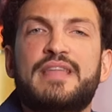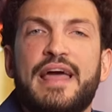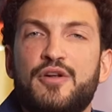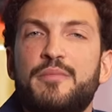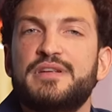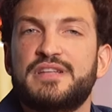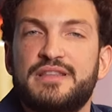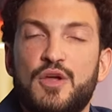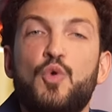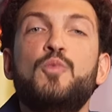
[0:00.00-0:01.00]
an active
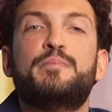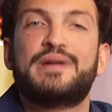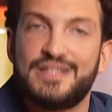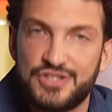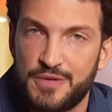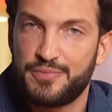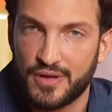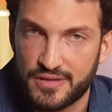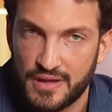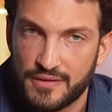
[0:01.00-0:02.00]
ingredient, in other
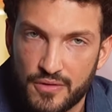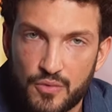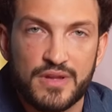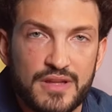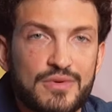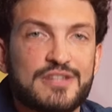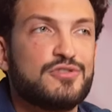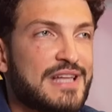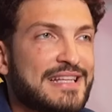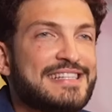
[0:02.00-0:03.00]
words, a
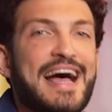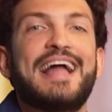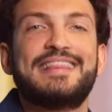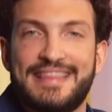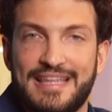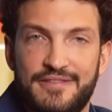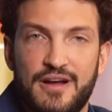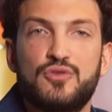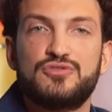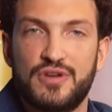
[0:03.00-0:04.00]
substance that acts
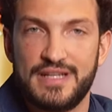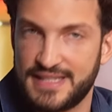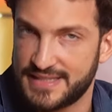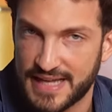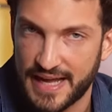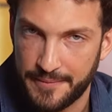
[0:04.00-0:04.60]
against mosquitoes.